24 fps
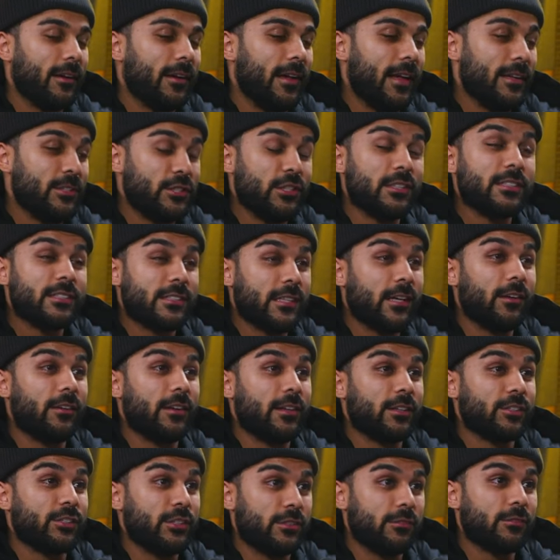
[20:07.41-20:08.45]
And she's
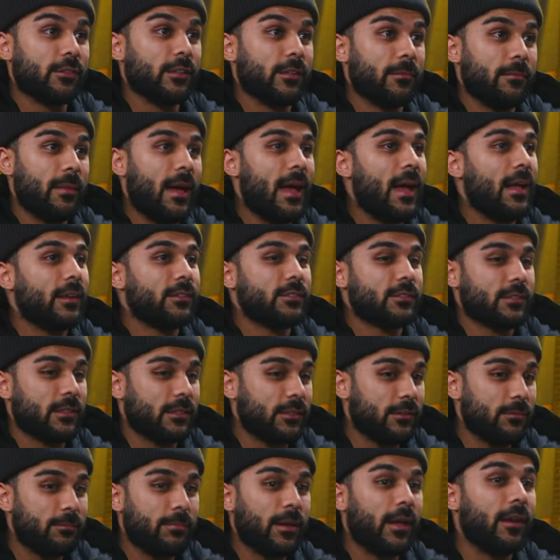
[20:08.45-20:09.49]
serious. She's really mad. She's like,
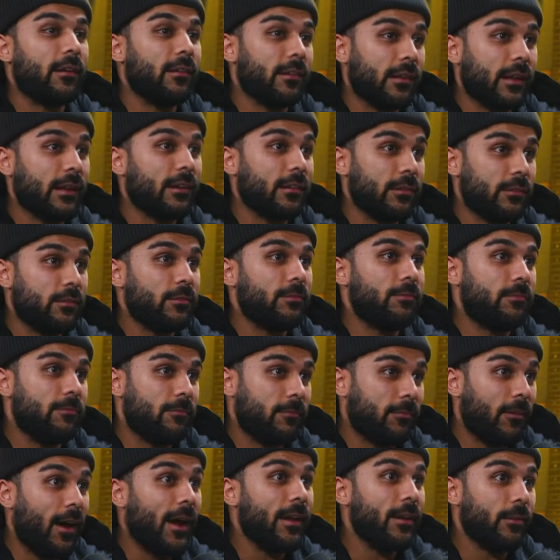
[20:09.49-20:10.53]
you better like
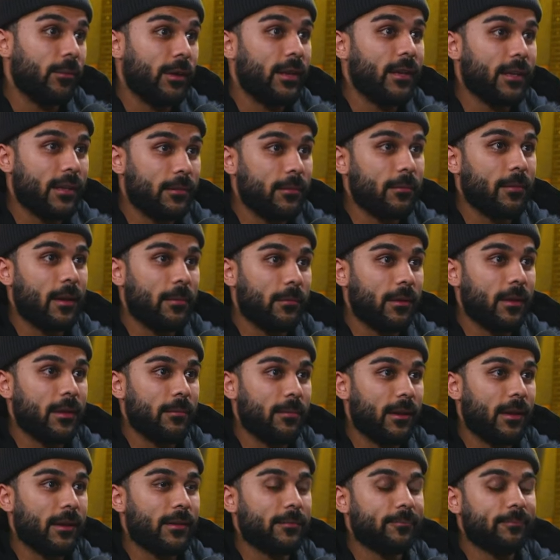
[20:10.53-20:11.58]
find a way to give me my money
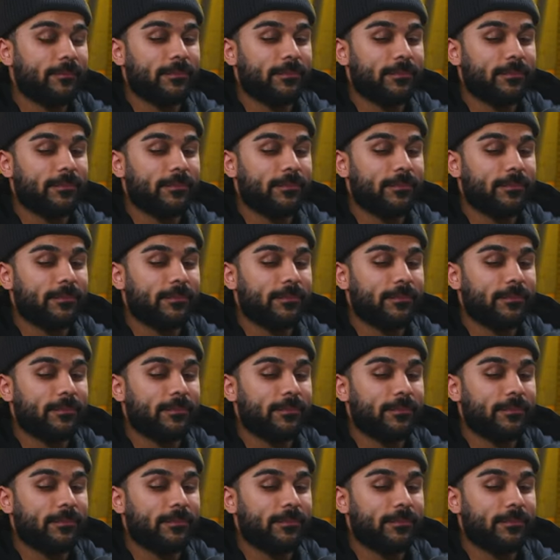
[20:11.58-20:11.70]
back.